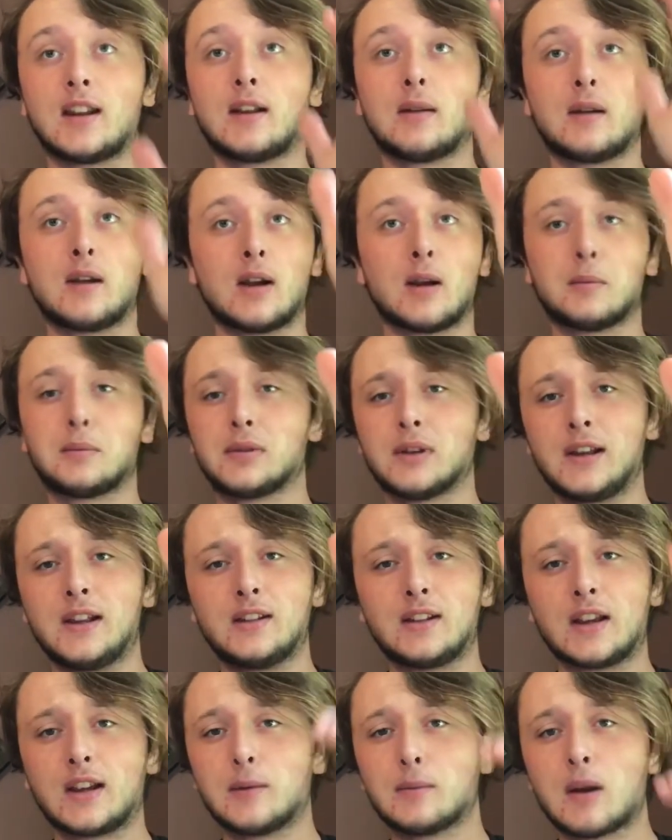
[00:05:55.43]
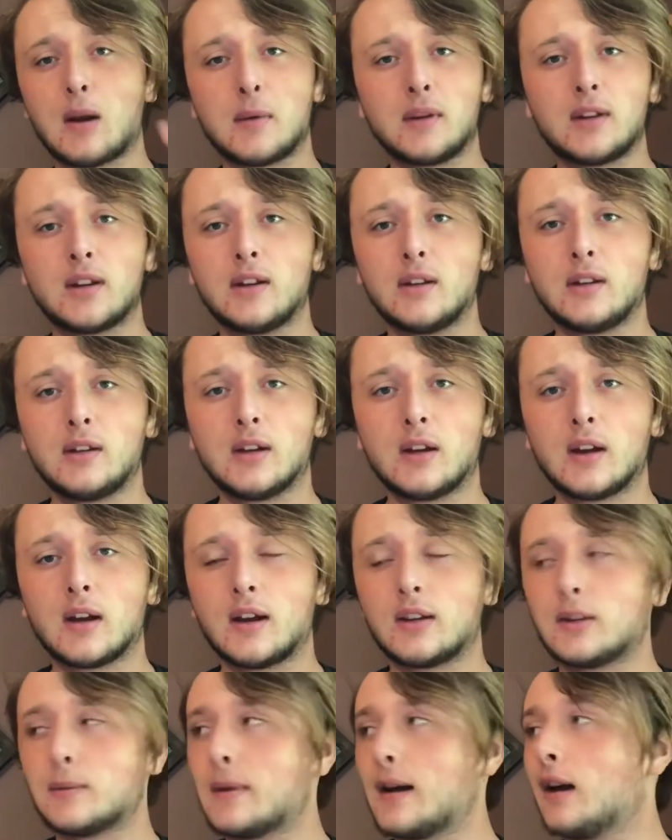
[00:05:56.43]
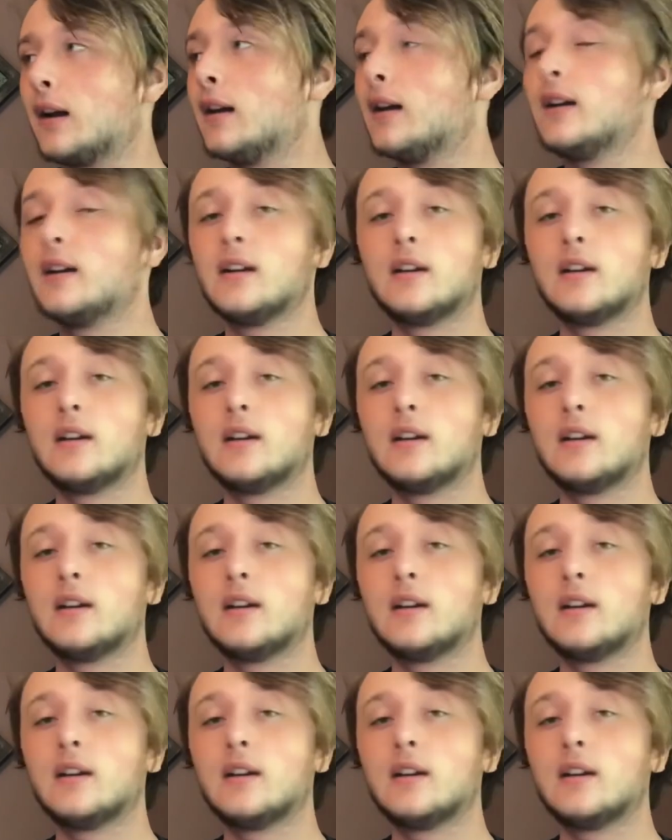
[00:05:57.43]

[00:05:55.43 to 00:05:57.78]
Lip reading: airplanes I could probably tell you guys about.